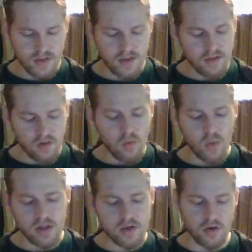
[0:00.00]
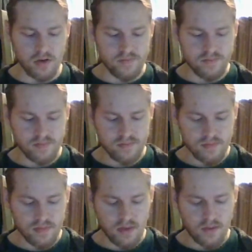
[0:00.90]
that's all well and good,
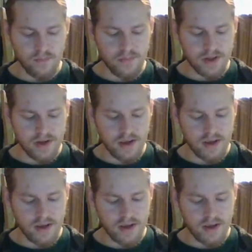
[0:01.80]
but